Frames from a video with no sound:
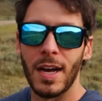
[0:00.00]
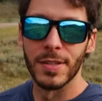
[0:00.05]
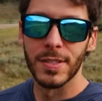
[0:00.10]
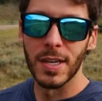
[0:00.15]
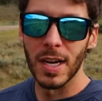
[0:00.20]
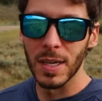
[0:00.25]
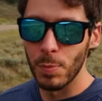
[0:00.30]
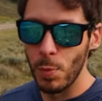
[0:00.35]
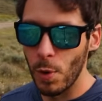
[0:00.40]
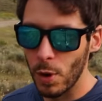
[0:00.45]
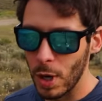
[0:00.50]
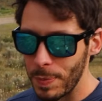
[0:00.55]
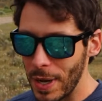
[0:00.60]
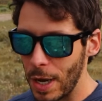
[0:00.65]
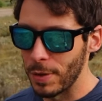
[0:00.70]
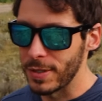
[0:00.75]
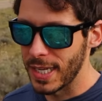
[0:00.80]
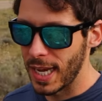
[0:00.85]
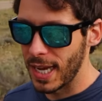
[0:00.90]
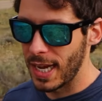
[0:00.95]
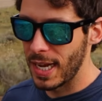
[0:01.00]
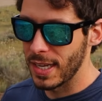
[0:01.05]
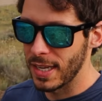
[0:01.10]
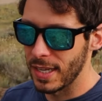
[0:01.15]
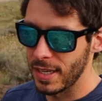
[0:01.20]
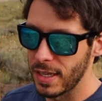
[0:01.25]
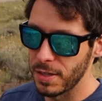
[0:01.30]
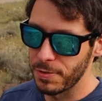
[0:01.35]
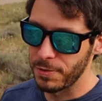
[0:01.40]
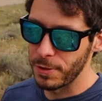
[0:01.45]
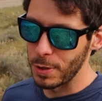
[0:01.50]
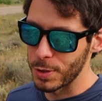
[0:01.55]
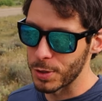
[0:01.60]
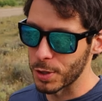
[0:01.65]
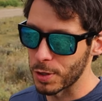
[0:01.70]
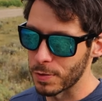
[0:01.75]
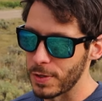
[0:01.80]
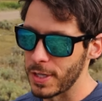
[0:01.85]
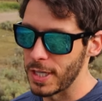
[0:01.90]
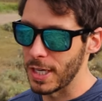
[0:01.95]
I'll talk more about Dad in a
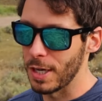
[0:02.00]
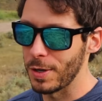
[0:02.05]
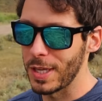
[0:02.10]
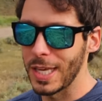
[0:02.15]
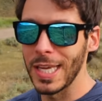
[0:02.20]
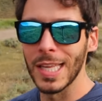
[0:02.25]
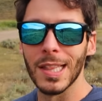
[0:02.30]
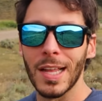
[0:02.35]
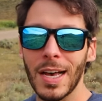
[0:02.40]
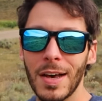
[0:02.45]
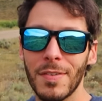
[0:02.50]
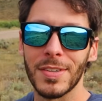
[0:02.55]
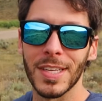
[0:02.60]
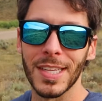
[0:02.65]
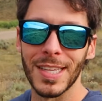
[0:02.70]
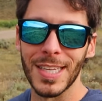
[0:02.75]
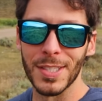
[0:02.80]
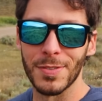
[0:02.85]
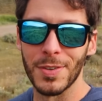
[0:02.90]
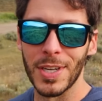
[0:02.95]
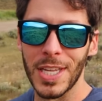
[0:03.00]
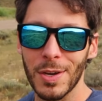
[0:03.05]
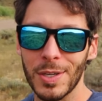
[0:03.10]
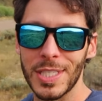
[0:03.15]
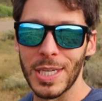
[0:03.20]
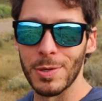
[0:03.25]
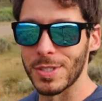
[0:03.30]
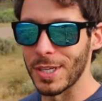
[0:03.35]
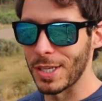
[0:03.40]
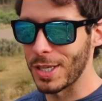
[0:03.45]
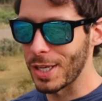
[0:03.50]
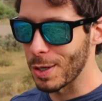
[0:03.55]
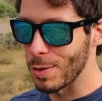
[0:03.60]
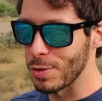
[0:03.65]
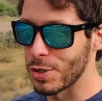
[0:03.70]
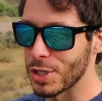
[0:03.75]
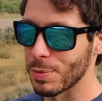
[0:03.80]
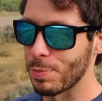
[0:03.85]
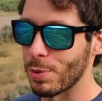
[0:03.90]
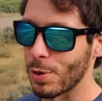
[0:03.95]
future video. He loved these videos. He was a
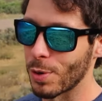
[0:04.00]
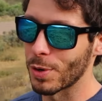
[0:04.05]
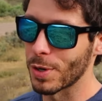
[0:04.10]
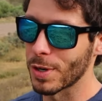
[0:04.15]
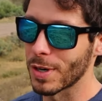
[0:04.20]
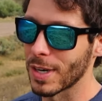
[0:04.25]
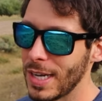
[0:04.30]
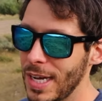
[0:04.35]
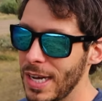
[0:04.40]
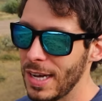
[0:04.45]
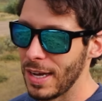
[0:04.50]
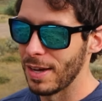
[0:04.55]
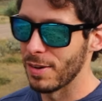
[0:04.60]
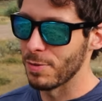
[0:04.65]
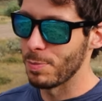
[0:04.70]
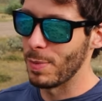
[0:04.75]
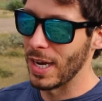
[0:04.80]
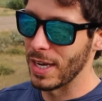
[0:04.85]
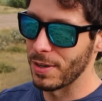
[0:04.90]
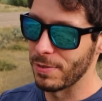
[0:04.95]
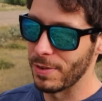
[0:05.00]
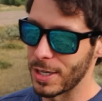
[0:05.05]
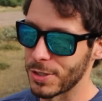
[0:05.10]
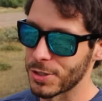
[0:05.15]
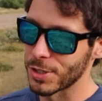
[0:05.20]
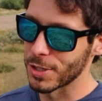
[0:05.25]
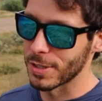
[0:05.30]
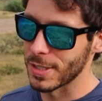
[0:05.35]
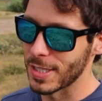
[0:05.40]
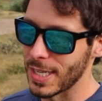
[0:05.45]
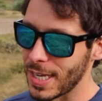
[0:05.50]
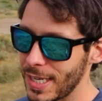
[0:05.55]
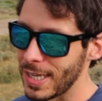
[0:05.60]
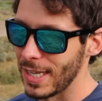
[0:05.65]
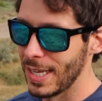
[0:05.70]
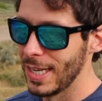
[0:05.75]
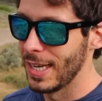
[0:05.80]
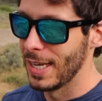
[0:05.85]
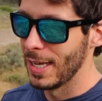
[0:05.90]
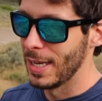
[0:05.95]
huge supporter of my adventures,
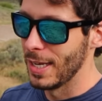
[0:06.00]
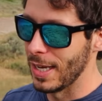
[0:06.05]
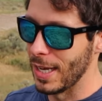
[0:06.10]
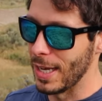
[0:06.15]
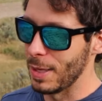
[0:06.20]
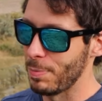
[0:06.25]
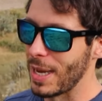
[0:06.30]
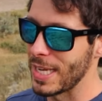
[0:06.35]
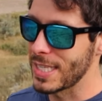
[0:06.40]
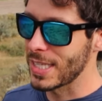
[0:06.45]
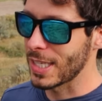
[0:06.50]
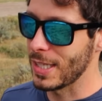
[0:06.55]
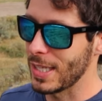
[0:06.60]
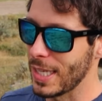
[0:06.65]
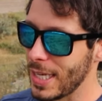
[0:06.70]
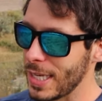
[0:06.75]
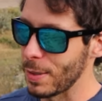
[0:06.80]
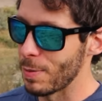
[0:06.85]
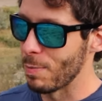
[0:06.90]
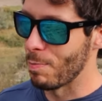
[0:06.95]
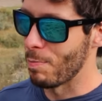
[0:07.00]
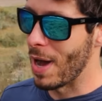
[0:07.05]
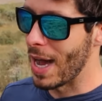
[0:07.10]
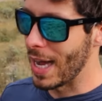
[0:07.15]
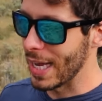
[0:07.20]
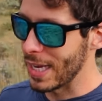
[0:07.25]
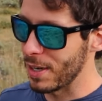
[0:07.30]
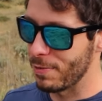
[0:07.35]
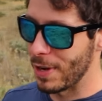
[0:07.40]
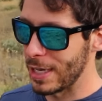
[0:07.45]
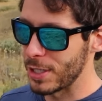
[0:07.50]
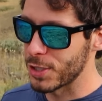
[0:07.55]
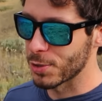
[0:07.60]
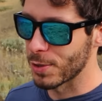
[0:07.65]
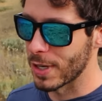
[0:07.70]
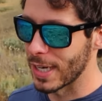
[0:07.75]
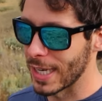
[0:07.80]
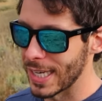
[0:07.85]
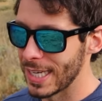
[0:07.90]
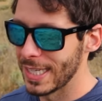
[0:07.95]
and uh, basically my
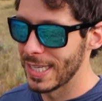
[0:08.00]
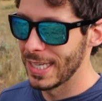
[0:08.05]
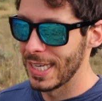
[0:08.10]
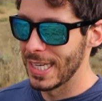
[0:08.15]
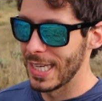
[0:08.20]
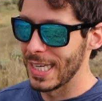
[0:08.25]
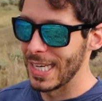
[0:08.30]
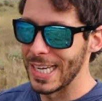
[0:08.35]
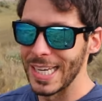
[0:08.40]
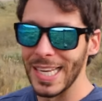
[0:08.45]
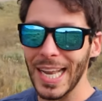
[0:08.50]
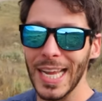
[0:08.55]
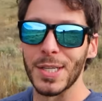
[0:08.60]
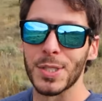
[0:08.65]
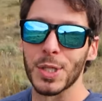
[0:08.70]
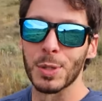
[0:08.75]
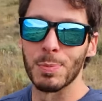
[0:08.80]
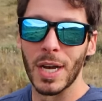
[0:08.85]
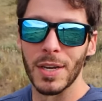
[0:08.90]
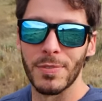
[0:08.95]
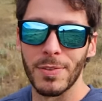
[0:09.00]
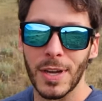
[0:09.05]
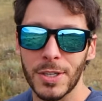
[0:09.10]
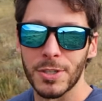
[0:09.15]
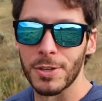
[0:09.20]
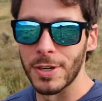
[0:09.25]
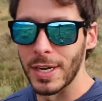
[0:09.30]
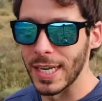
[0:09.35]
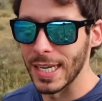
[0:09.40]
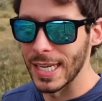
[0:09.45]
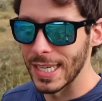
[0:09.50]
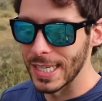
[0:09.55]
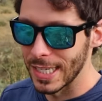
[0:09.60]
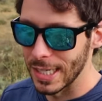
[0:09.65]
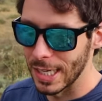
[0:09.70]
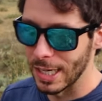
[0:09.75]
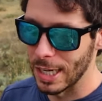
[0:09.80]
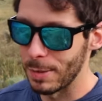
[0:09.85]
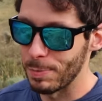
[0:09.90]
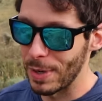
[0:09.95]
adventuring nature, my adventuring,
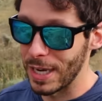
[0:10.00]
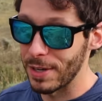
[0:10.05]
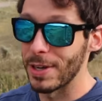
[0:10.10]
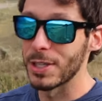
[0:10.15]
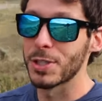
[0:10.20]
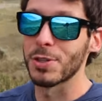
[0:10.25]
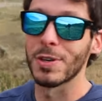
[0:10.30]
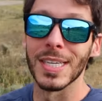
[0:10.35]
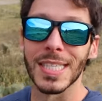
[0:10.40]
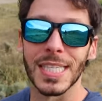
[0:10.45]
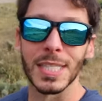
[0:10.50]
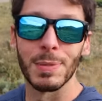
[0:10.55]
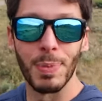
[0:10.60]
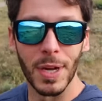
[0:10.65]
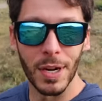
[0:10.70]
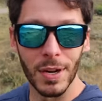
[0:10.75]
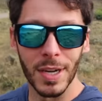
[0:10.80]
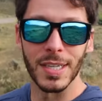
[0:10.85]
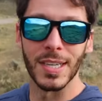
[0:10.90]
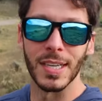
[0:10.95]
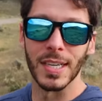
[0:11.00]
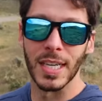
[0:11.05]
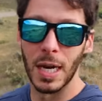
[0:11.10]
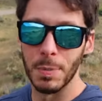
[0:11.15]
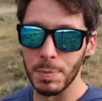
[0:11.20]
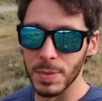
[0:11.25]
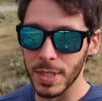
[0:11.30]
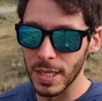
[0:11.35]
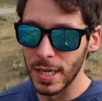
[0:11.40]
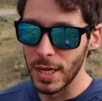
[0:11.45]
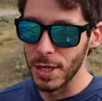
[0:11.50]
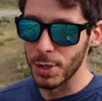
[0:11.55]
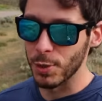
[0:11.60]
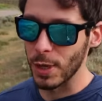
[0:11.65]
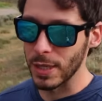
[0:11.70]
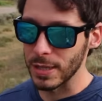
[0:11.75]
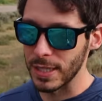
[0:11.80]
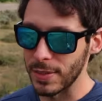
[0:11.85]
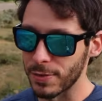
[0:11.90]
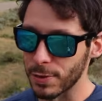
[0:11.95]
uh, my adventurous spirit comes
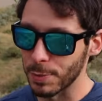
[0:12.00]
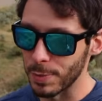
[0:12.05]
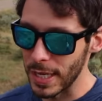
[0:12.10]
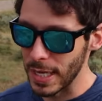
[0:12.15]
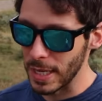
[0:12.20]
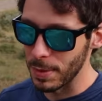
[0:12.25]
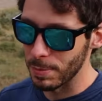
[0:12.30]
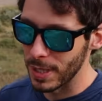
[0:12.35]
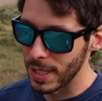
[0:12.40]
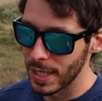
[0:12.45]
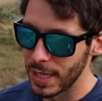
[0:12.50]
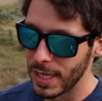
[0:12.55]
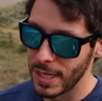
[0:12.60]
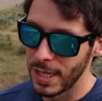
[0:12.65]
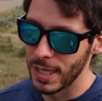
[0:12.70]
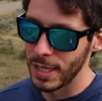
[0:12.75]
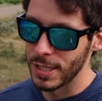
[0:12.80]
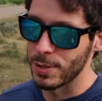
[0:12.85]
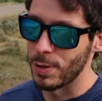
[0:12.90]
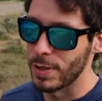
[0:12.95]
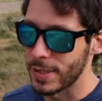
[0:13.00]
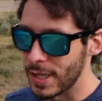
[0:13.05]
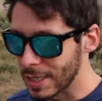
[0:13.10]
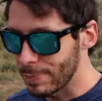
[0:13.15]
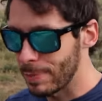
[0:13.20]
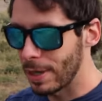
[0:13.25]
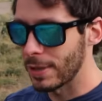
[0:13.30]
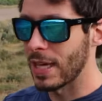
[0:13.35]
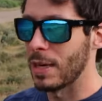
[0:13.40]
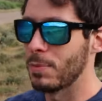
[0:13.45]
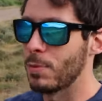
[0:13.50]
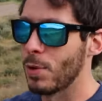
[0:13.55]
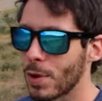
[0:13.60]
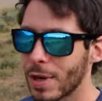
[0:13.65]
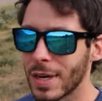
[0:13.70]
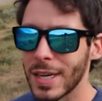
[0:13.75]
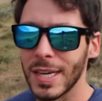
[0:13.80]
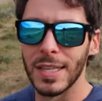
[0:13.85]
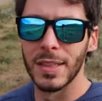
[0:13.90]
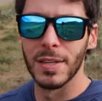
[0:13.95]
directly from him. So I'll talk about that
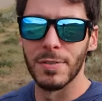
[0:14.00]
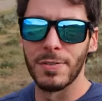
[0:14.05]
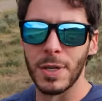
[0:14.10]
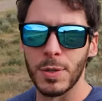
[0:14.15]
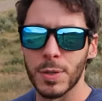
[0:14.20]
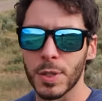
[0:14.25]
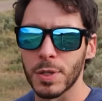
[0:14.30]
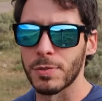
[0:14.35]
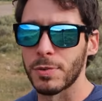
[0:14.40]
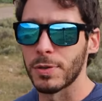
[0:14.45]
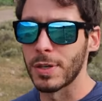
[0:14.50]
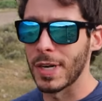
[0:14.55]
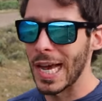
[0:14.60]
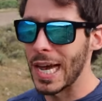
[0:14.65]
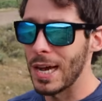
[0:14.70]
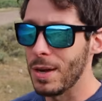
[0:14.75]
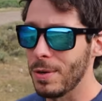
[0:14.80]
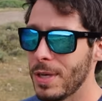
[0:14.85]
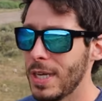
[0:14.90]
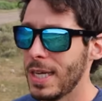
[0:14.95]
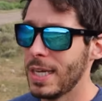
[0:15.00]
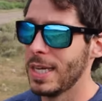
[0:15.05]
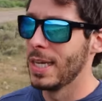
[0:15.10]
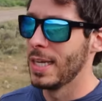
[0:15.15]
more in the future. For now,